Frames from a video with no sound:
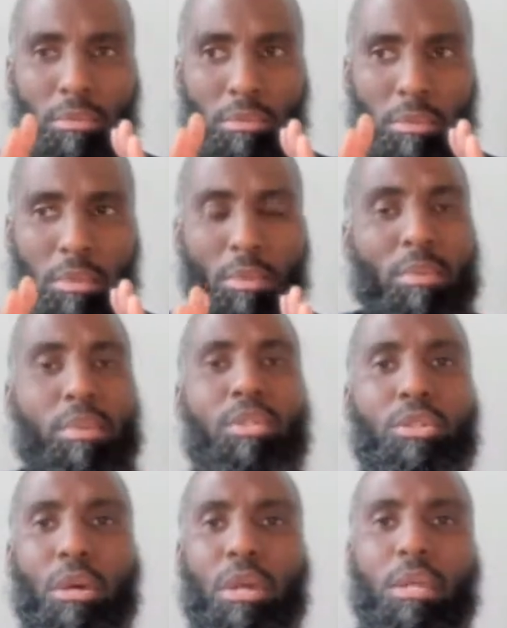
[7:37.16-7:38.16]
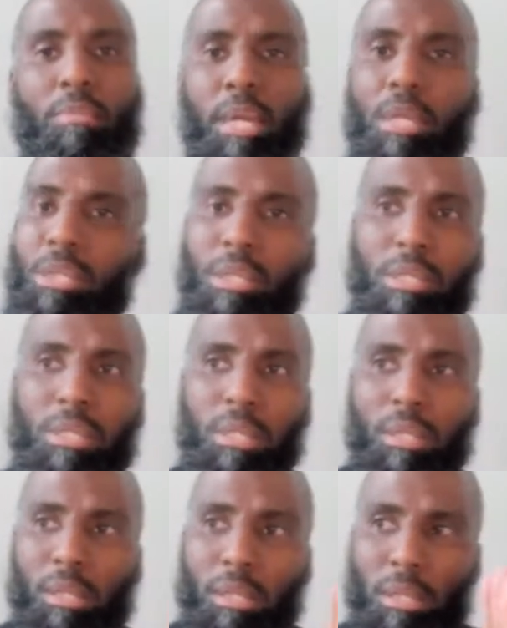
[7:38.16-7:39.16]
So we've been talking about just
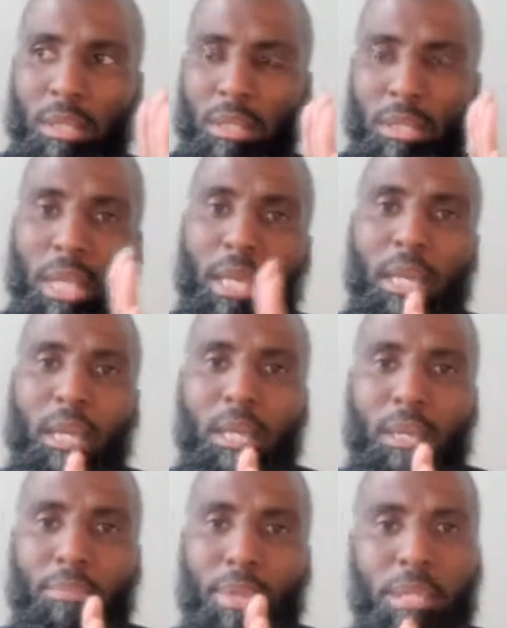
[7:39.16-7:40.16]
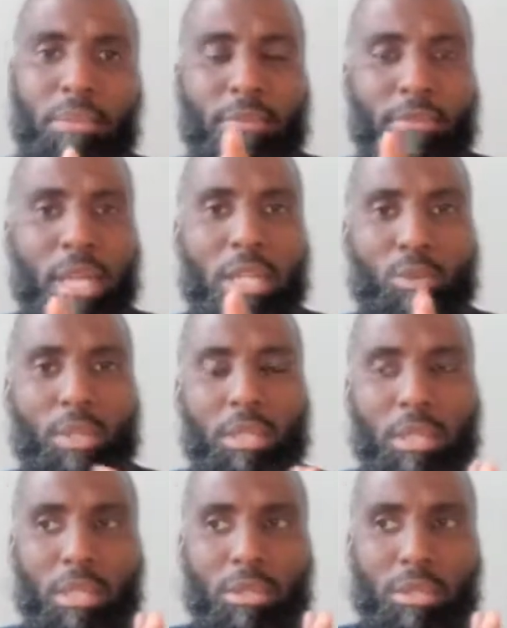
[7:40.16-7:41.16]
the second piece of advice,
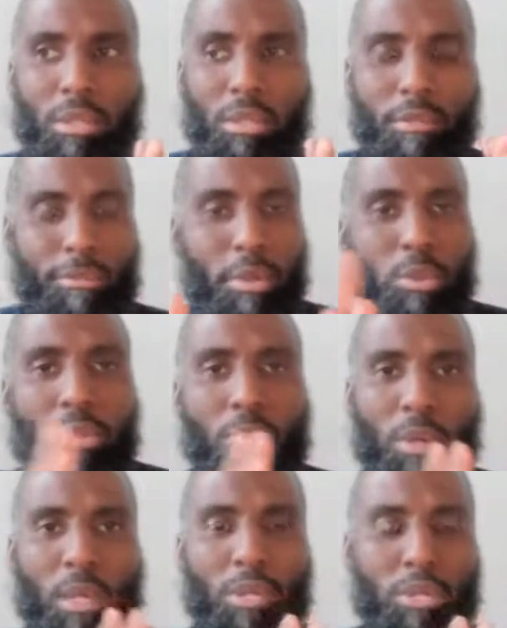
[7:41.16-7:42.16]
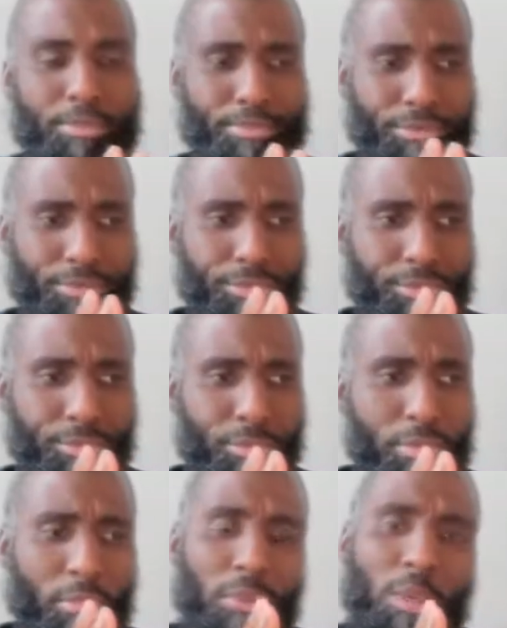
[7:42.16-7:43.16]
which is the first one was
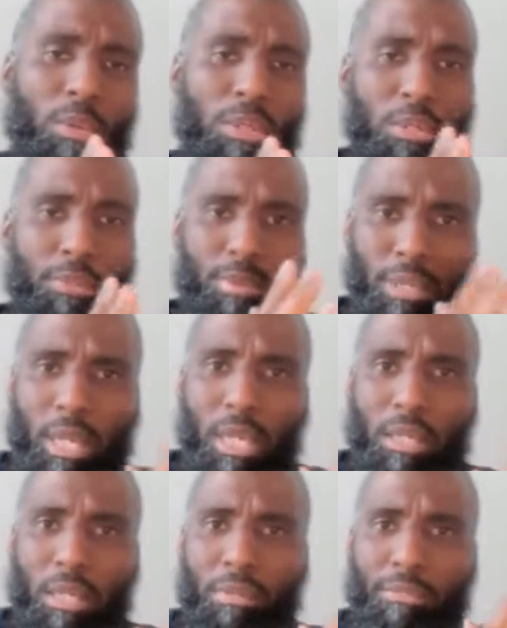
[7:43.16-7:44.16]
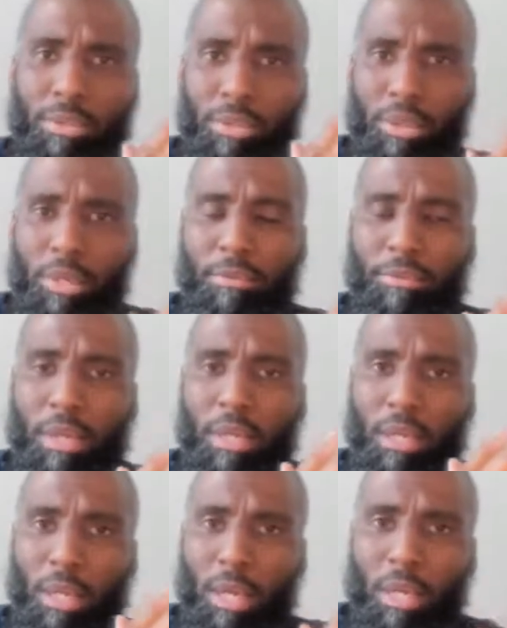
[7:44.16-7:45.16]
to protect and preserve
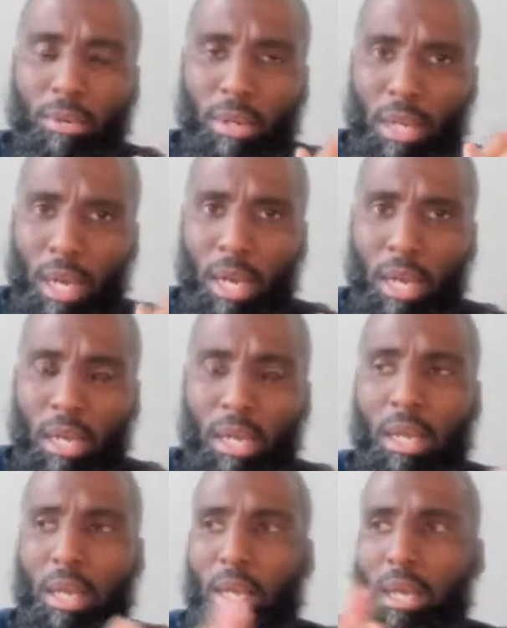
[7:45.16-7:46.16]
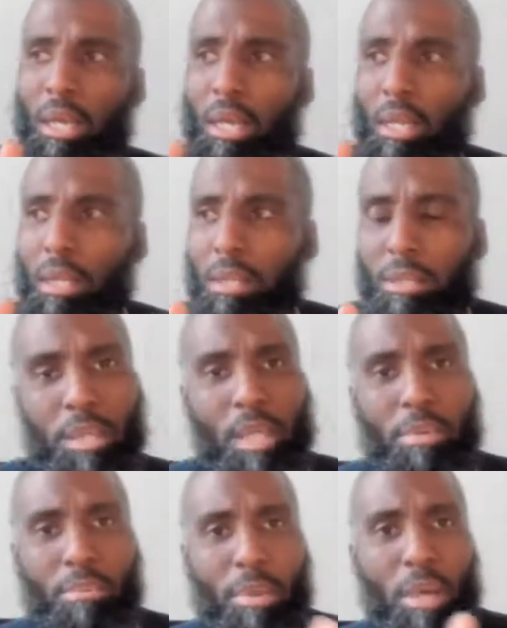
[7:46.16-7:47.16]
Allah or God.
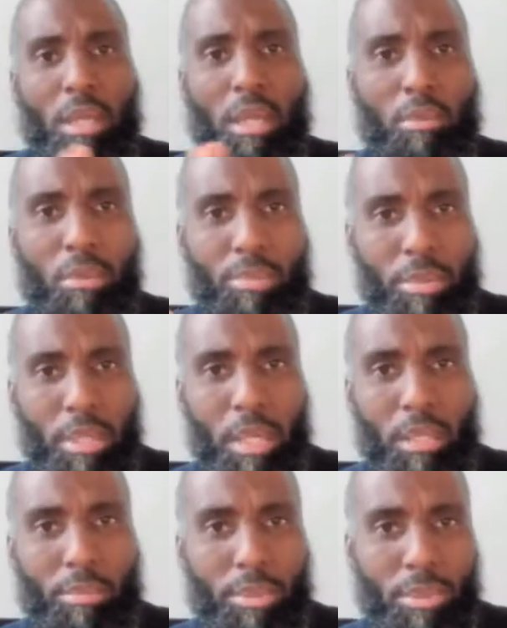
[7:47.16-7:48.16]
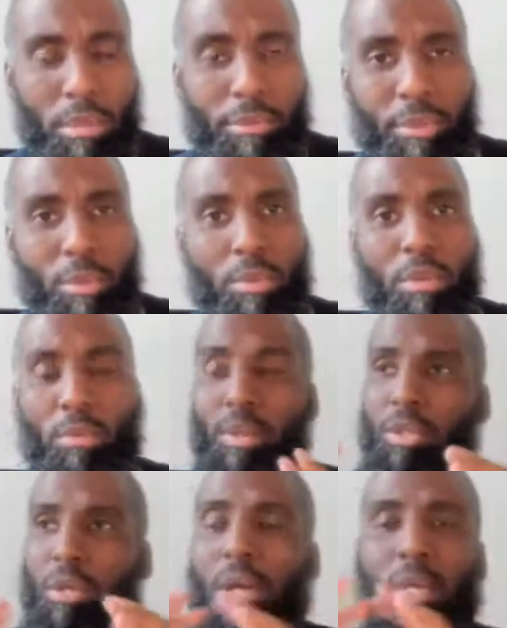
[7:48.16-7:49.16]
Second part, He will protect and preserve you. We've
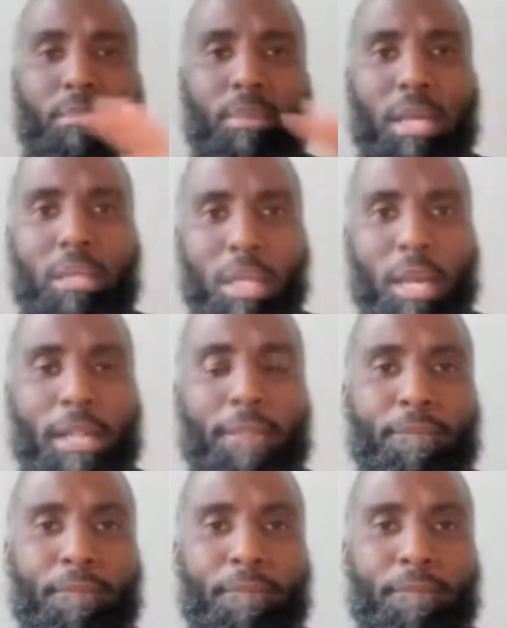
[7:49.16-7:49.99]
been talking about that.